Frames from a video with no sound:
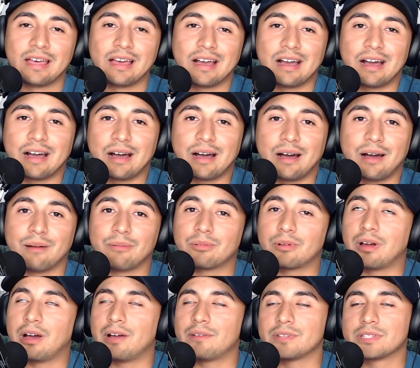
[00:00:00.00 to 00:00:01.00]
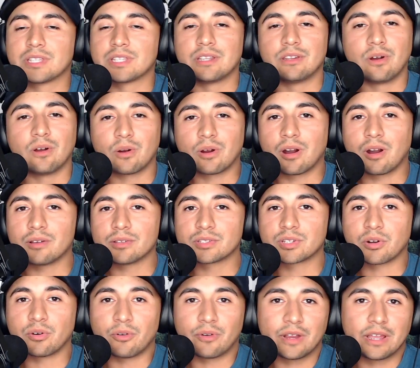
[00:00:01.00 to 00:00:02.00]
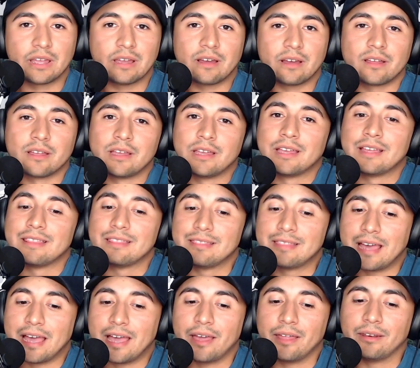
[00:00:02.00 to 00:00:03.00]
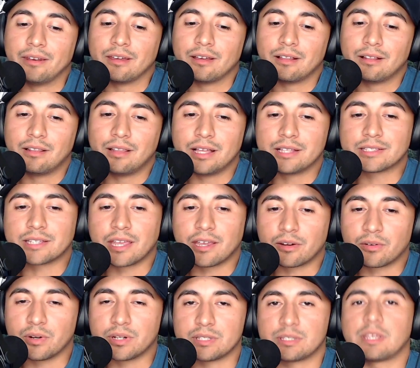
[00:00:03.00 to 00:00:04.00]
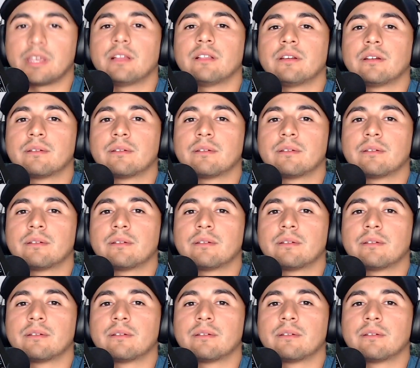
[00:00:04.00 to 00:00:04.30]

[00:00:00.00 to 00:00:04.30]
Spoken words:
obviously no Carlos Correa, then let's get Chris Taylor.